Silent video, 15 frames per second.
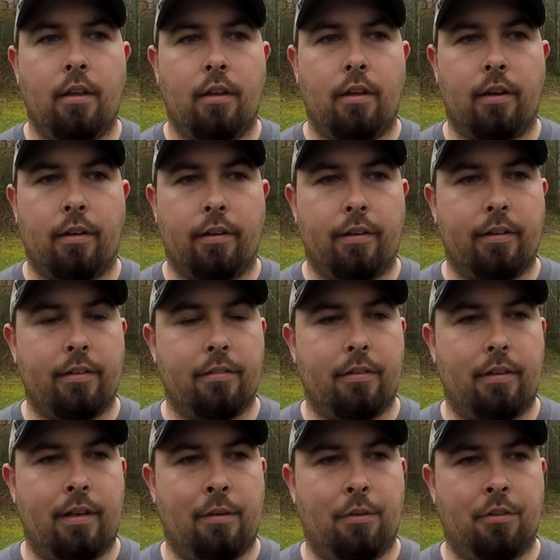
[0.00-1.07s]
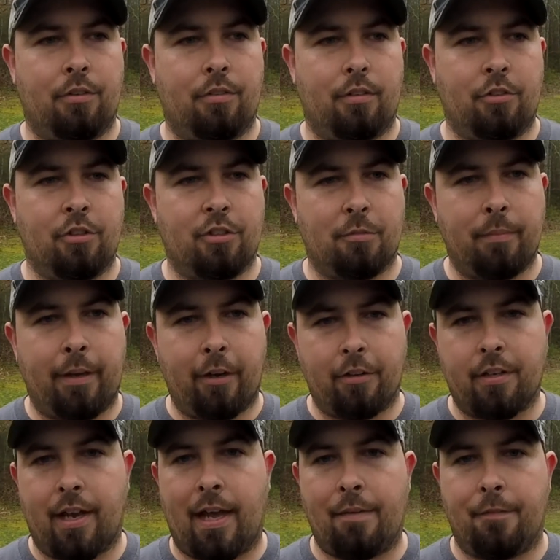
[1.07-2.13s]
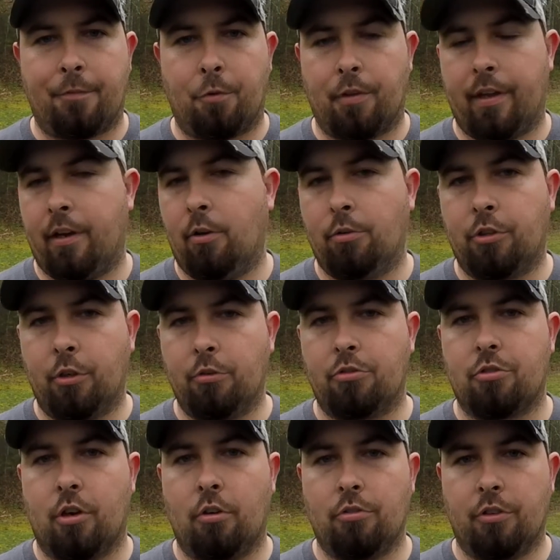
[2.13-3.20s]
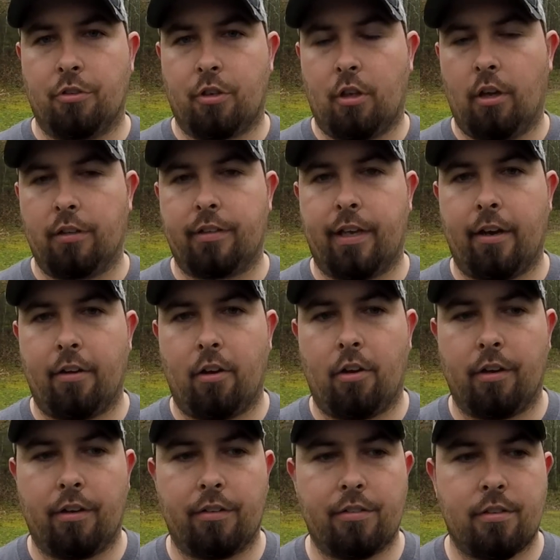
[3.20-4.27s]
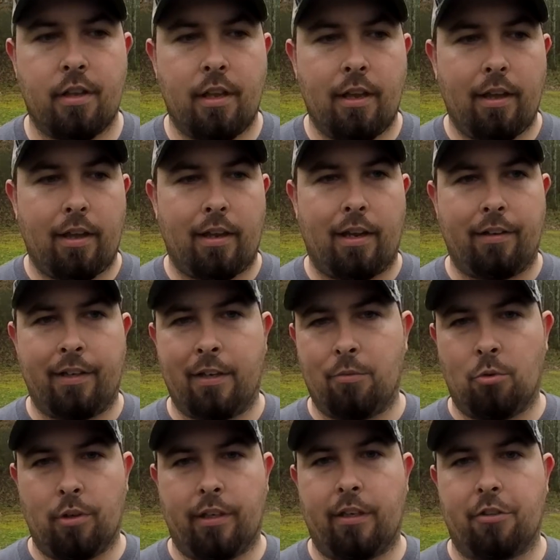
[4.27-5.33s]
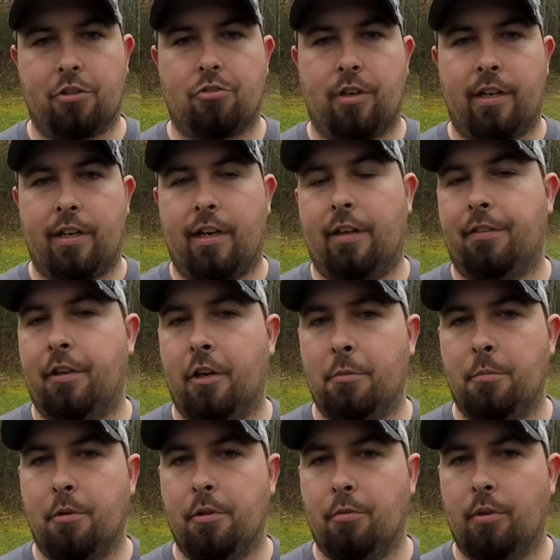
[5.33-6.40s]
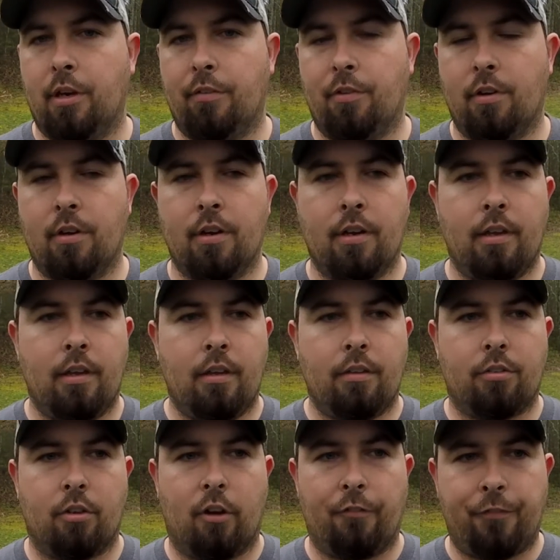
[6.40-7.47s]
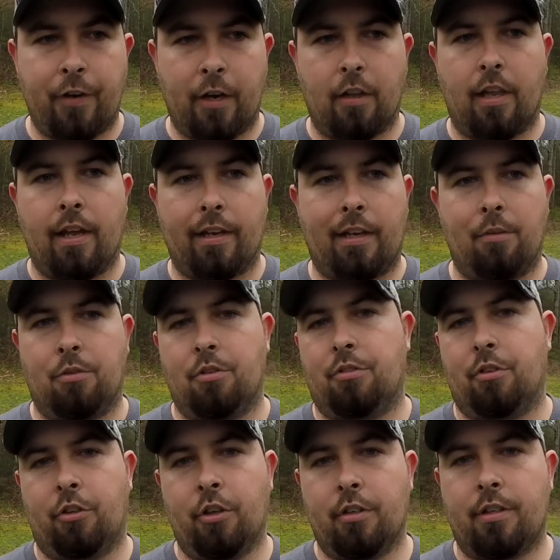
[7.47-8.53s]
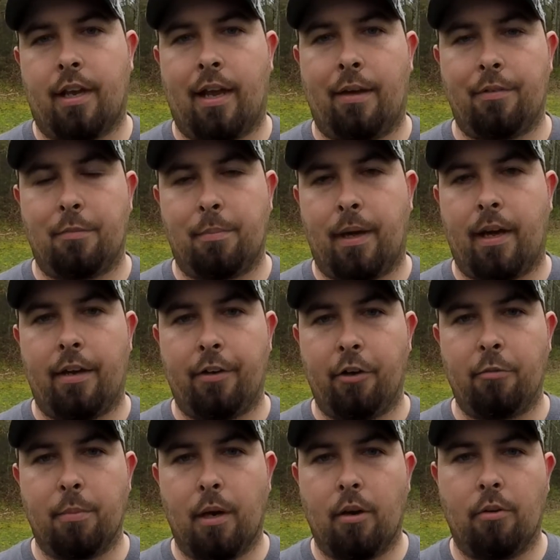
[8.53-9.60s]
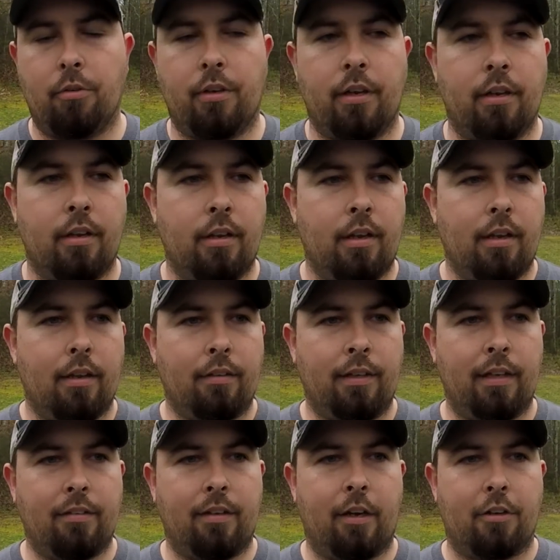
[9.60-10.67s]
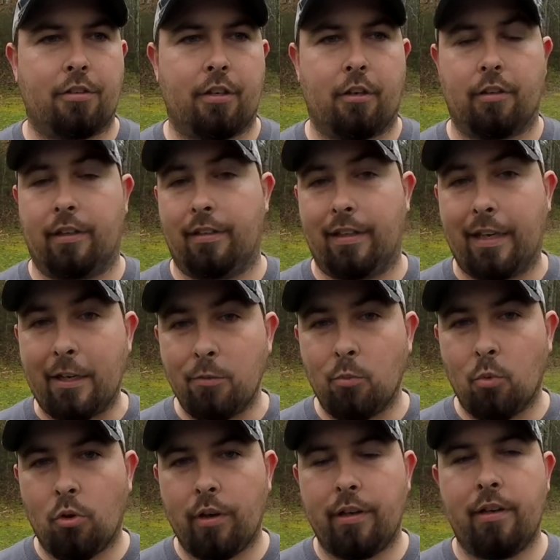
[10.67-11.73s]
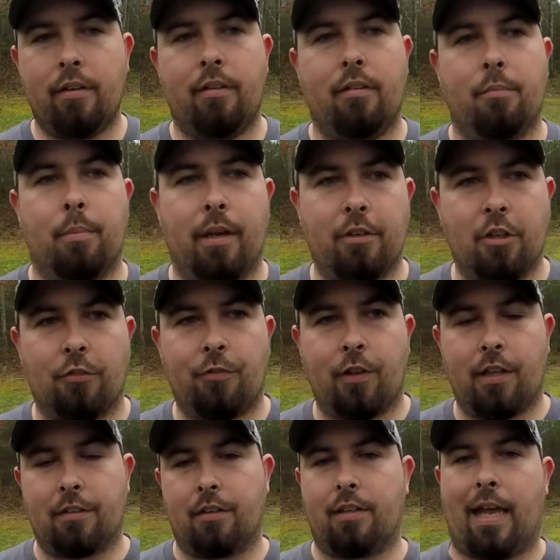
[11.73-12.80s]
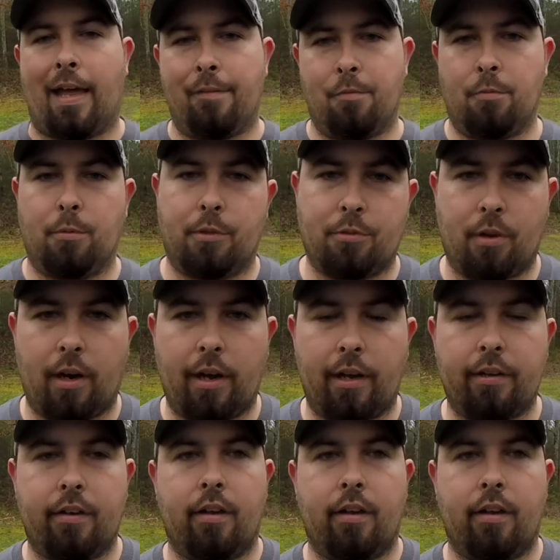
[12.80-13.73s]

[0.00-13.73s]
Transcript: it was just a matter of time before that old two-stroke just clunked out on us, and I didn't want to get stranded out there in the middle of the river. So I felt like it was just a good time to buy a new boat. Didn't necessarily need one, but I just felt like the timing was right.